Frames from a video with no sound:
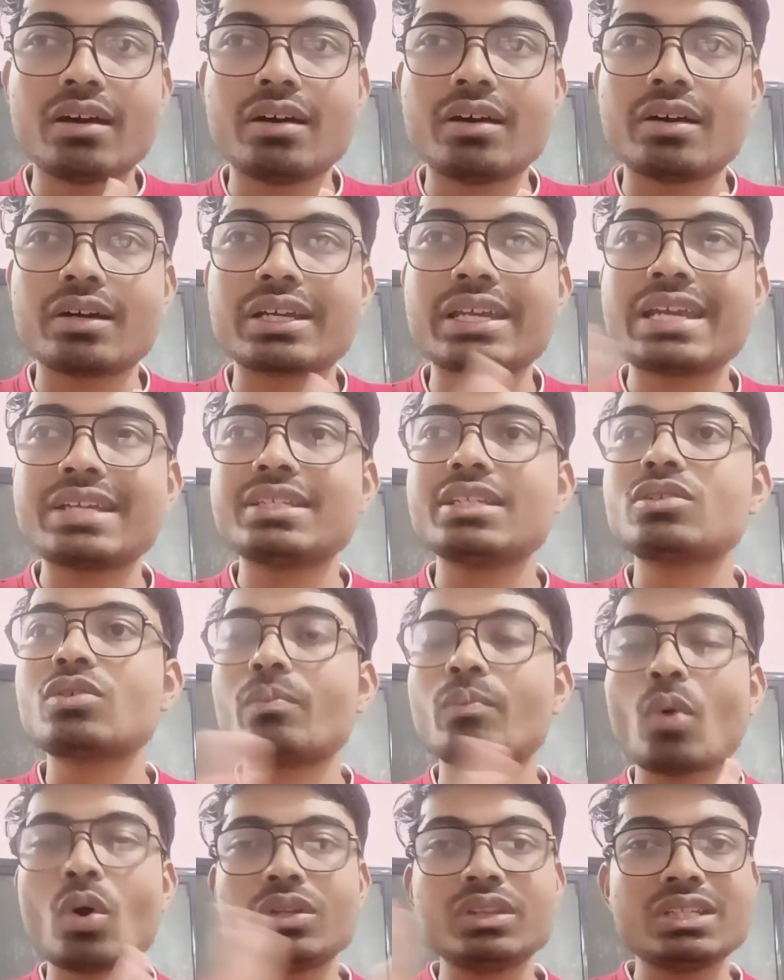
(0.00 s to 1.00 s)
cases of
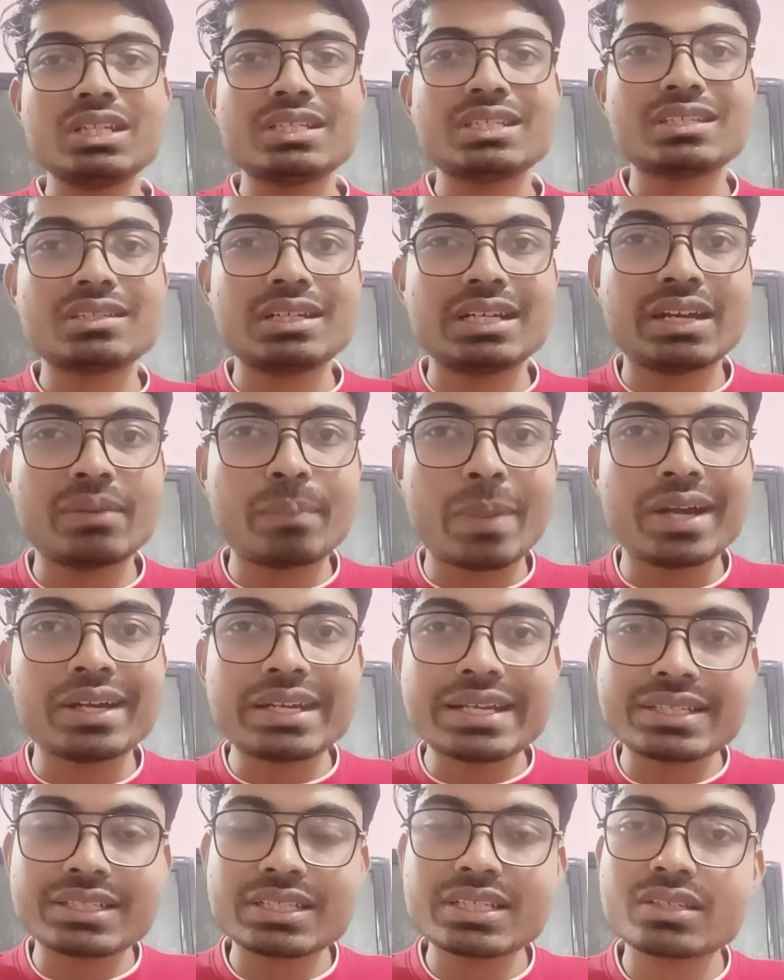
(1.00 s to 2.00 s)
both these
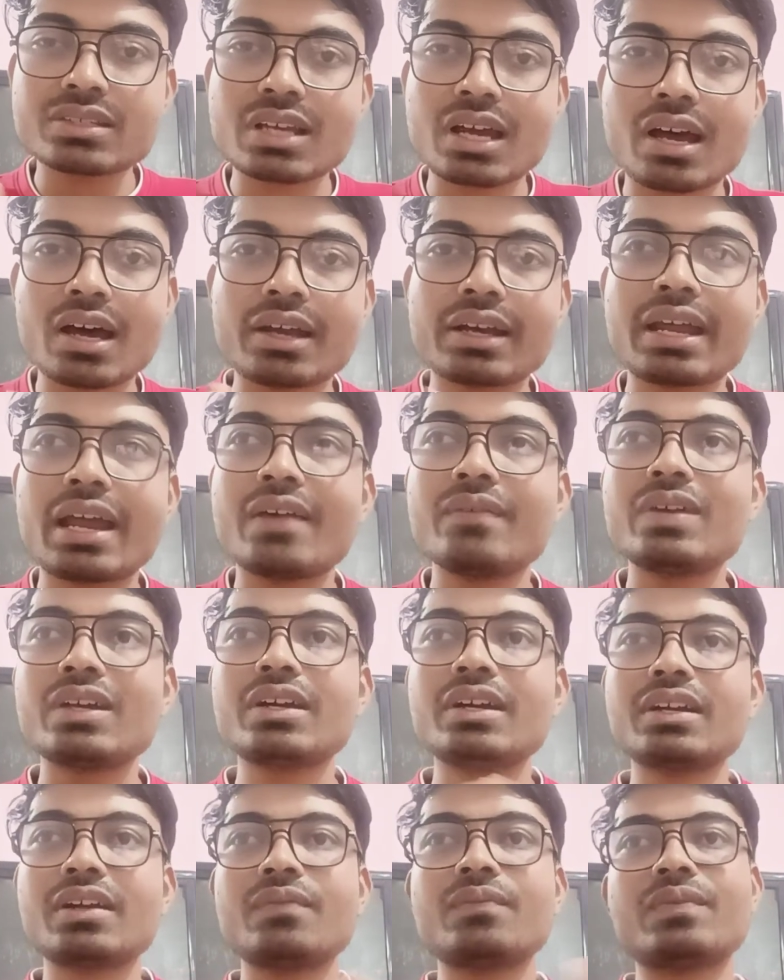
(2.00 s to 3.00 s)
dependencies are having a
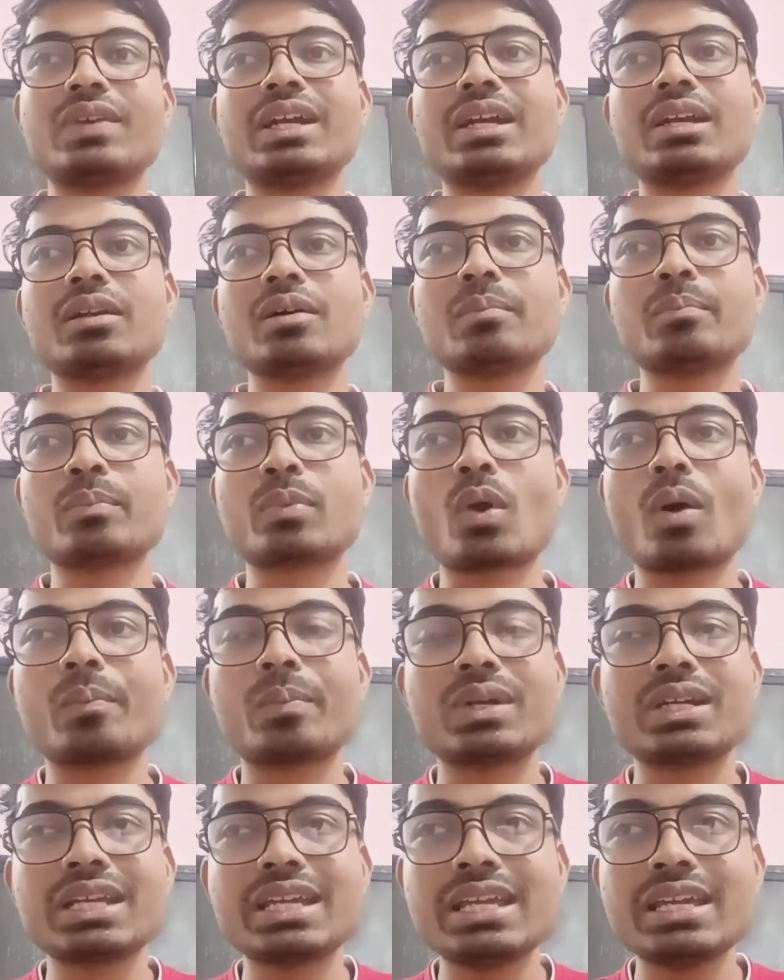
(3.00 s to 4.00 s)
different
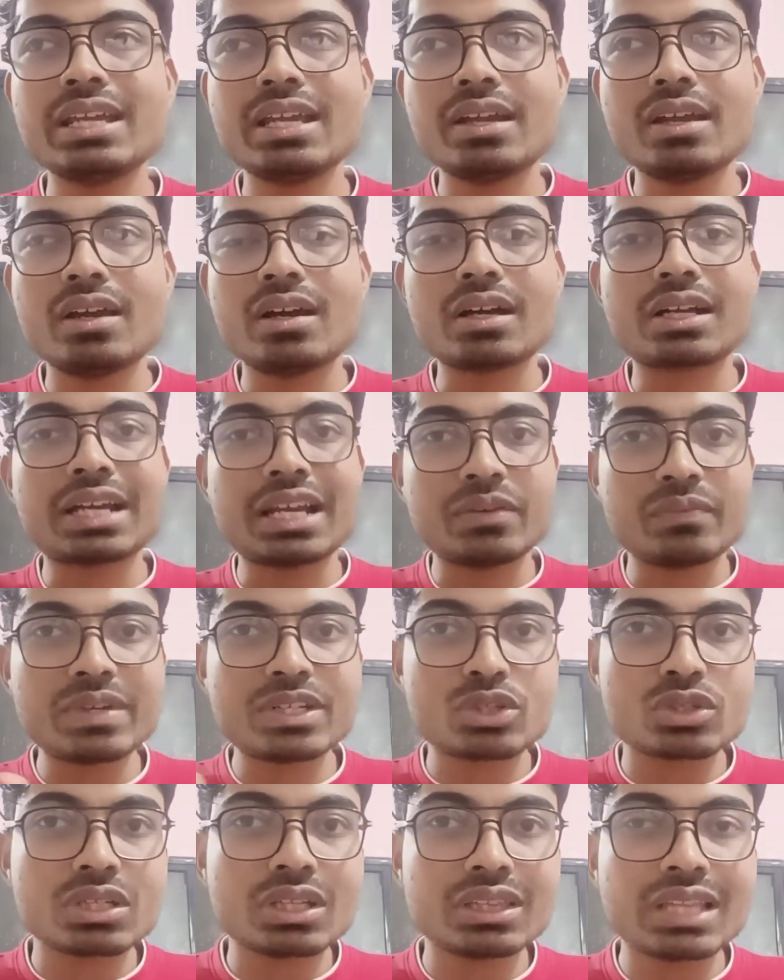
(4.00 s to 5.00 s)
property
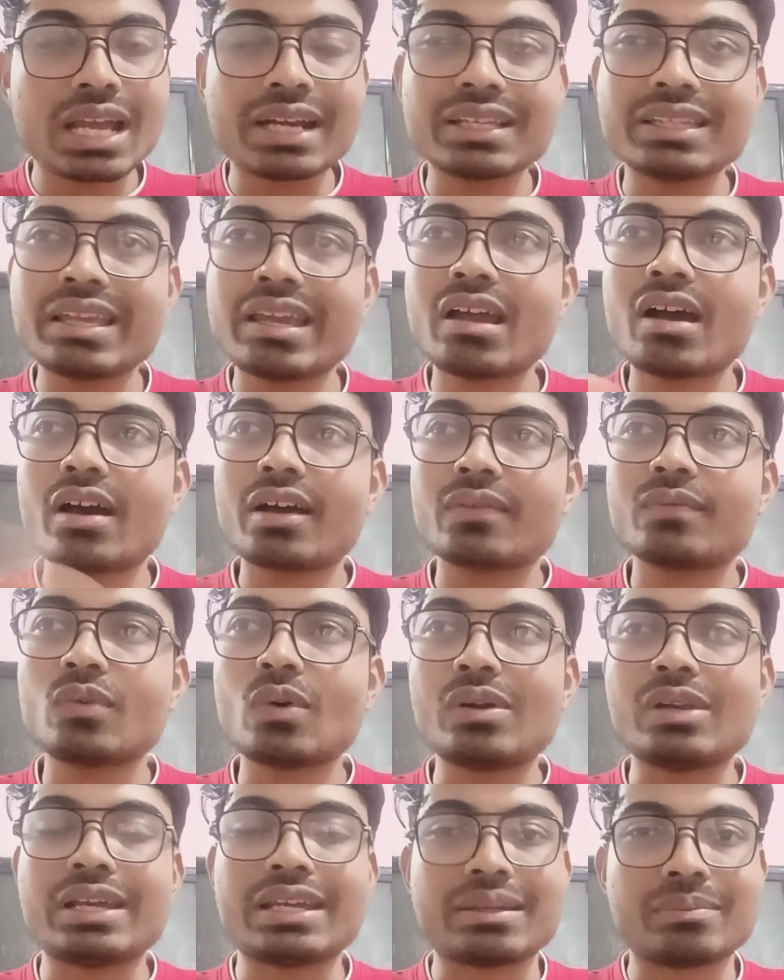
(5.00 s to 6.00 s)
convention that they are
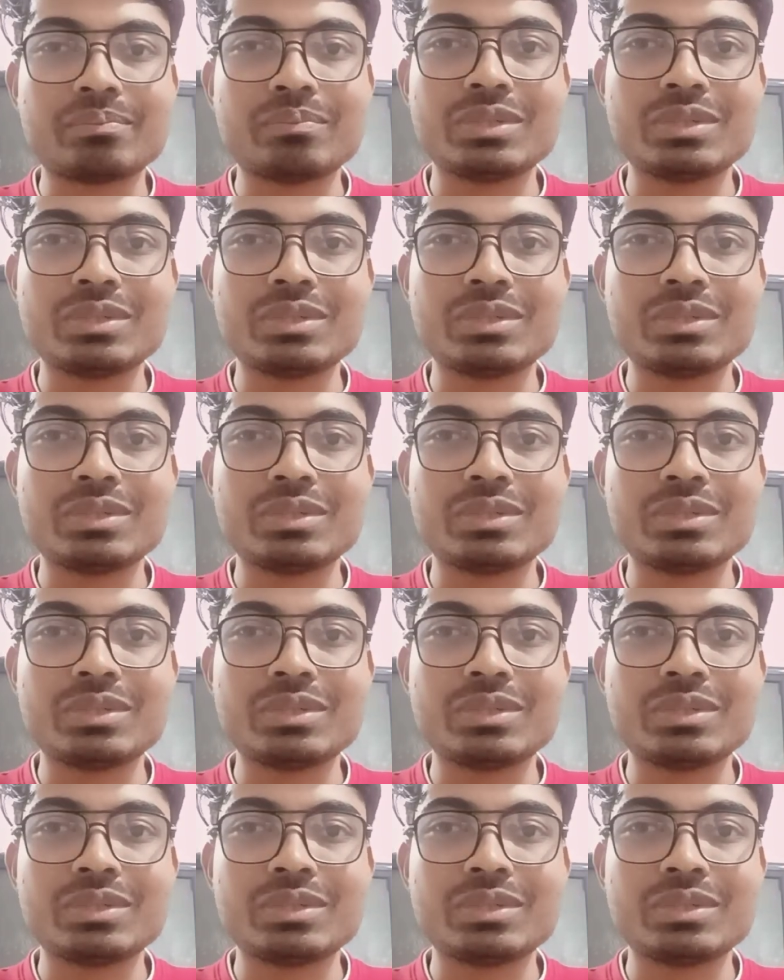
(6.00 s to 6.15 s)
following.